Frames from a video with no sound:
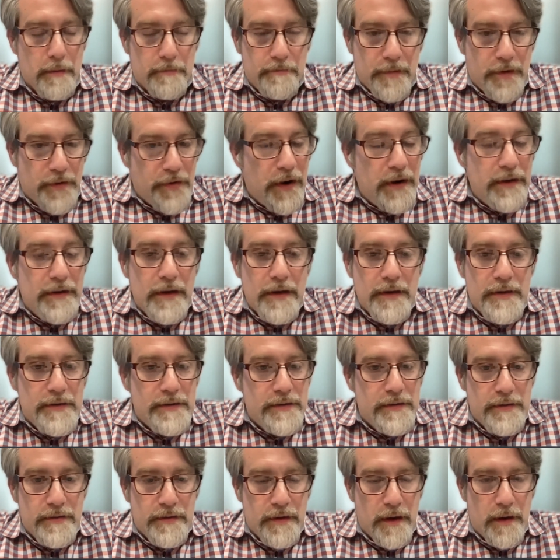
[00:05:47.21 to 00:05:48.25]

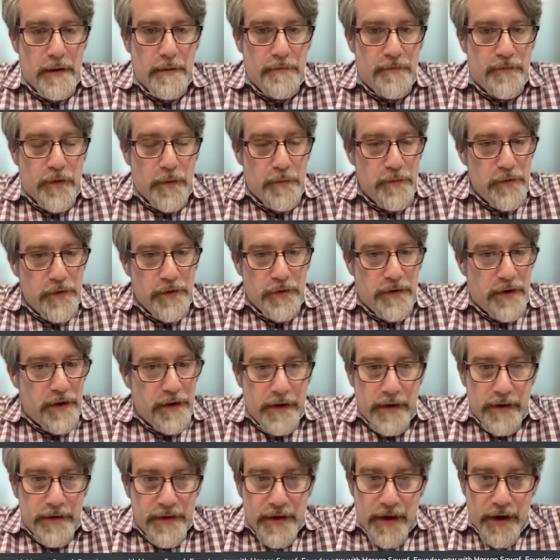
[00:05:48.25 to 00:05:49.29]
credits from your
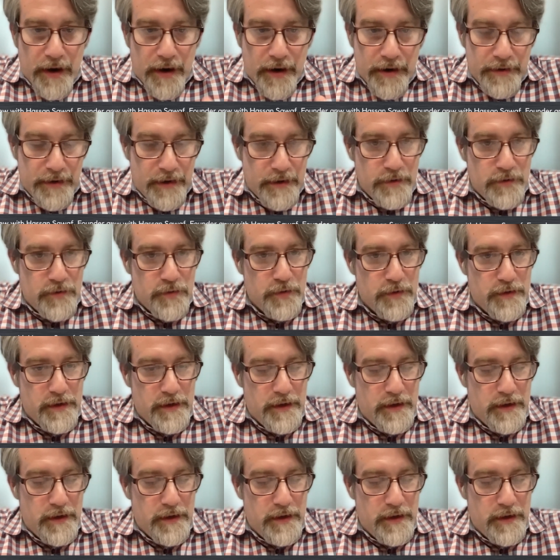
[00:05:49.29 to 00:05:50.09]
credit card into